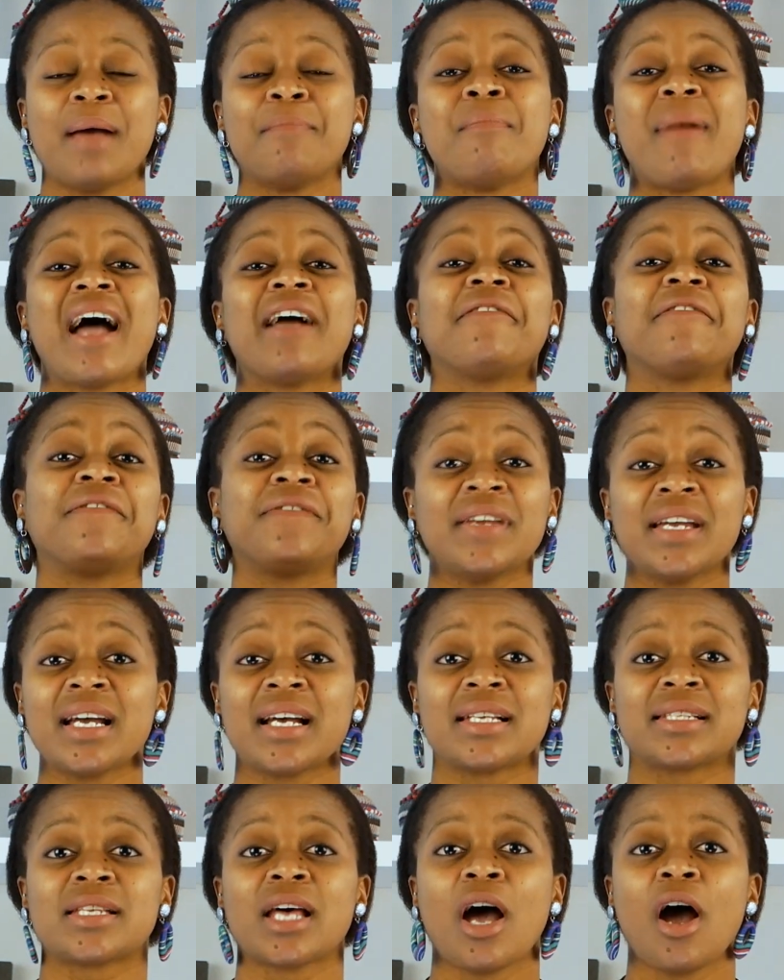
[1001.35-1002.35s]
my
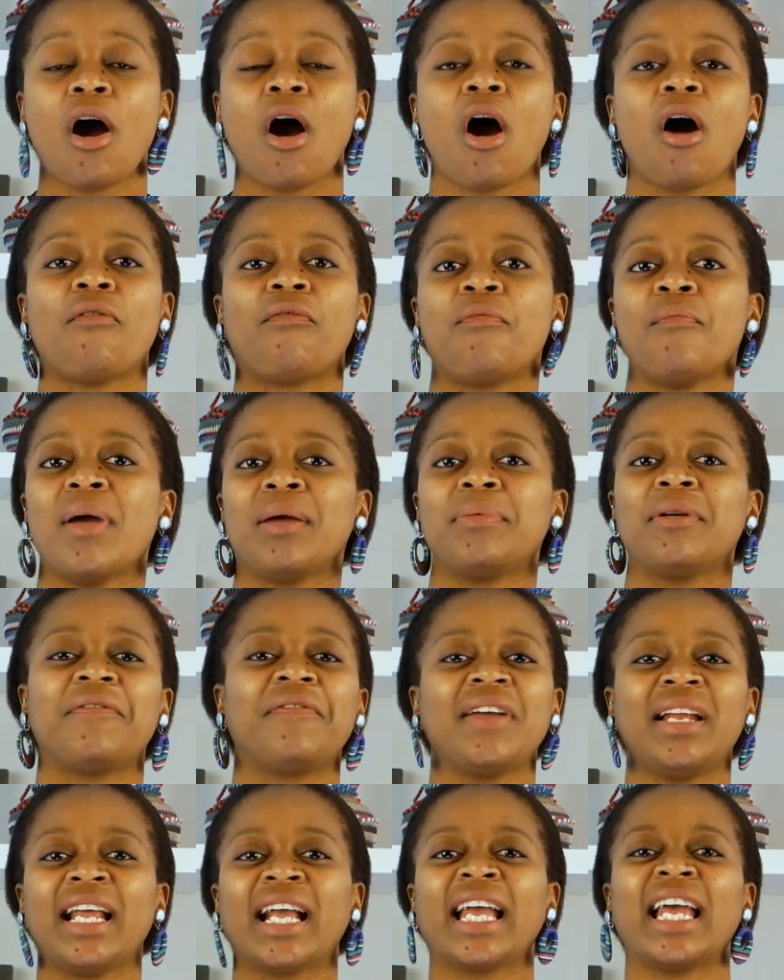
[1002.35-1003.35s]
fears of maybe
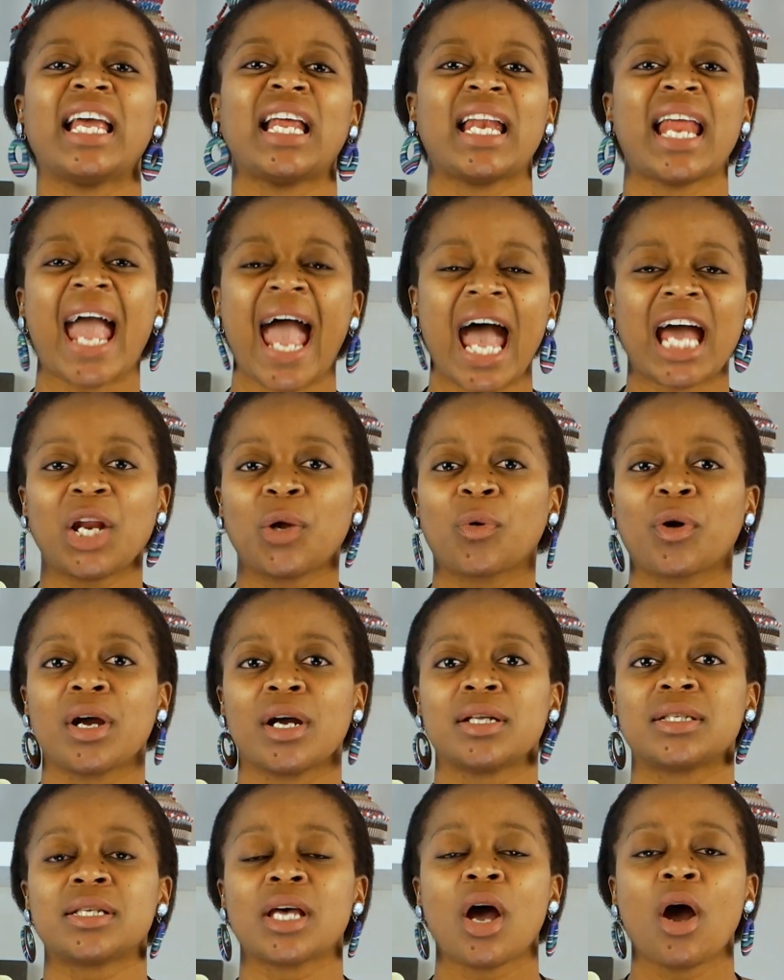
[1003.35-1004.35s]
feeling
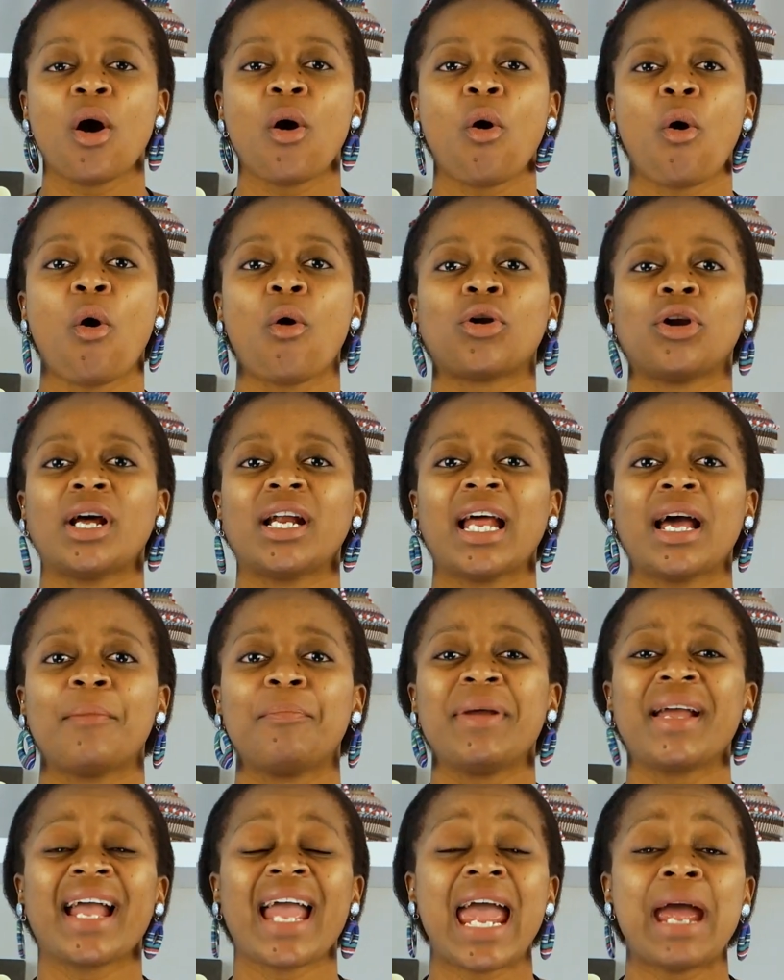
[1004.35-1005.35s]
inadequate or not
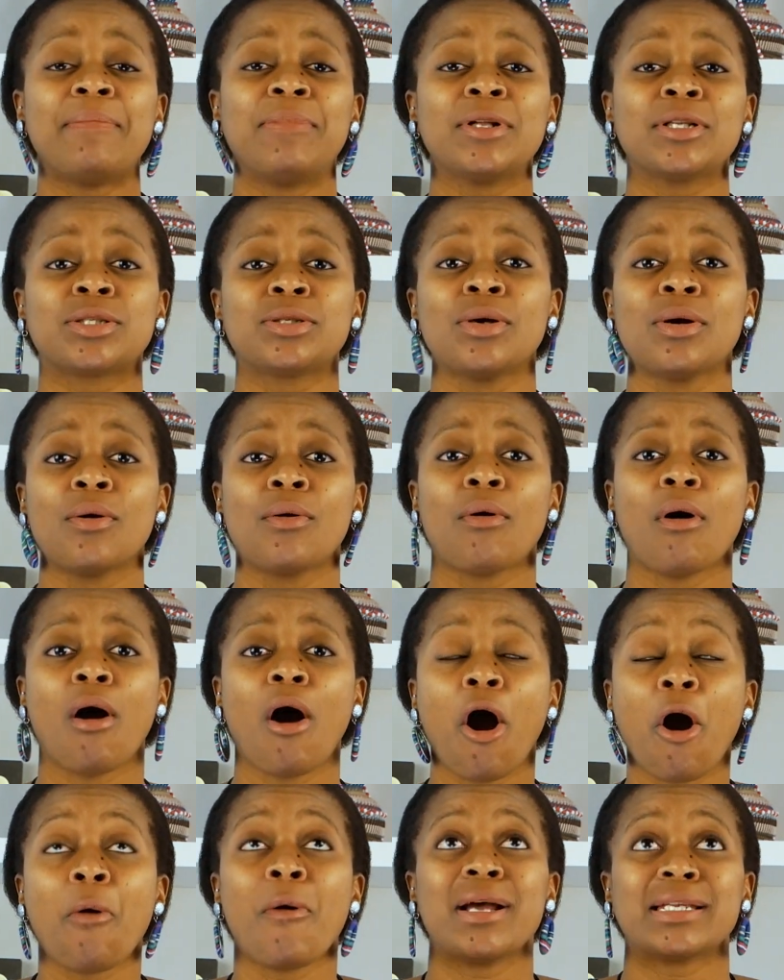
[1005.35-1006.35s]
being able to
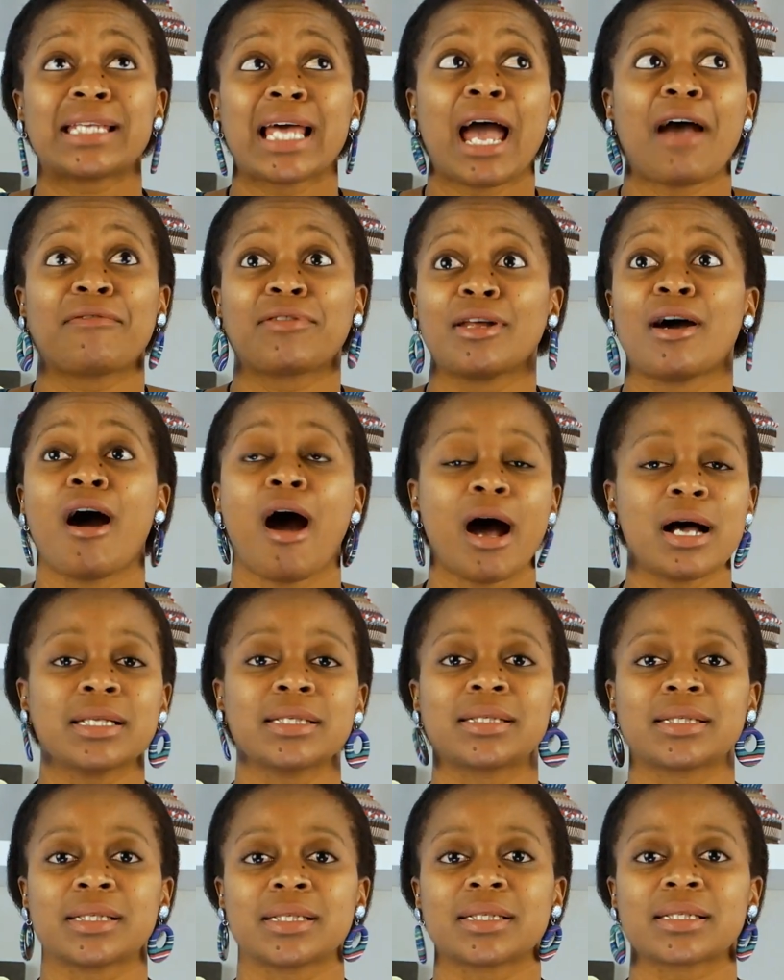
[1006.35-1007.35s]
always have the
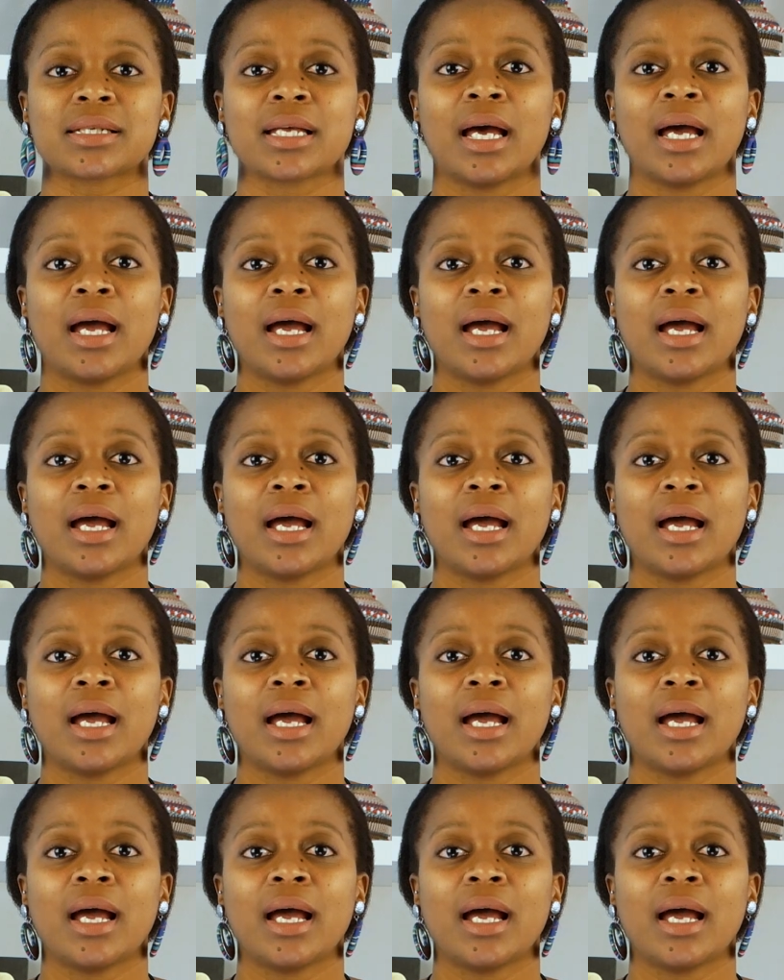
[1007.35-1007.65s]
answers.